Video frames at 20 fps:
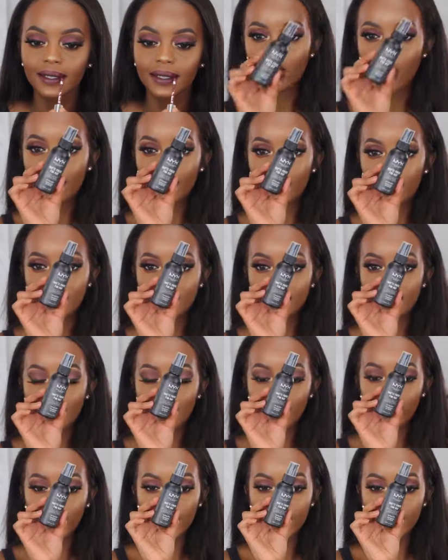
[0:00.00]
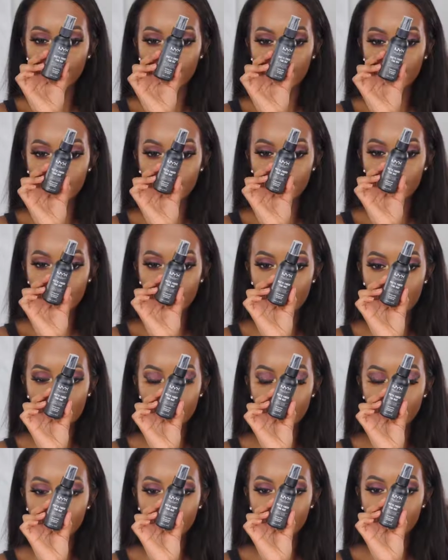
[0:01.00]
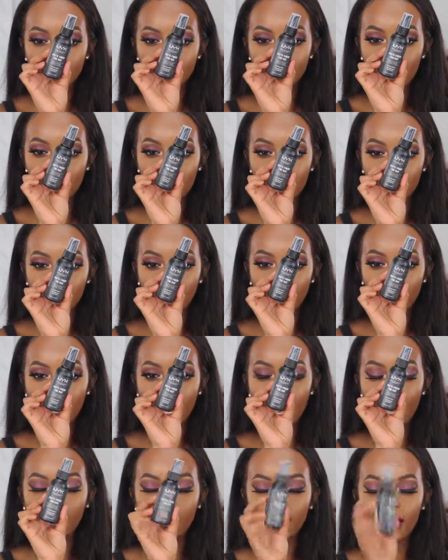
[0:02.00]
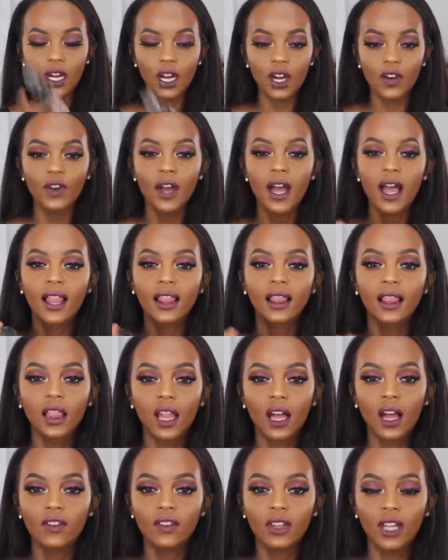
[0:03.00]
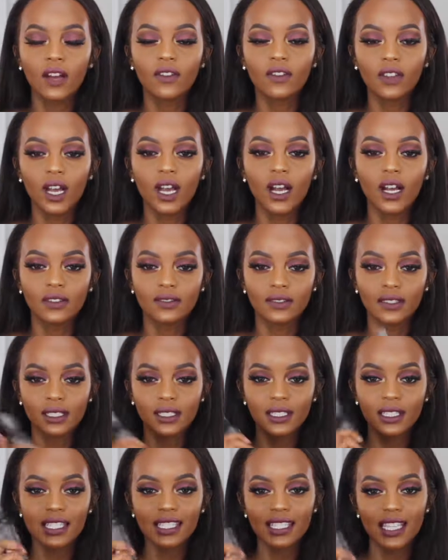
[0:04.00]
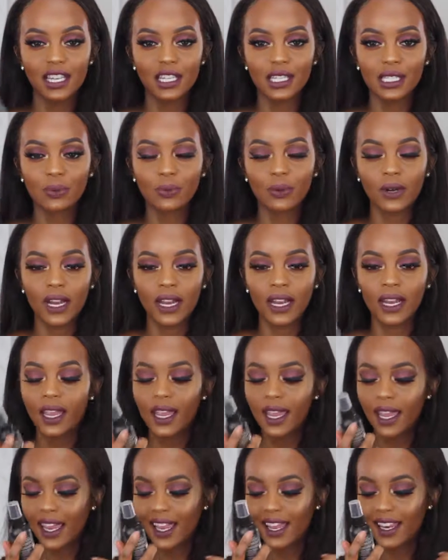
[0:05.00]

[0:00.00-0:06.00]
So I'm gonna set my face with this NYX setting spray. I love, love, love, love this setting spray.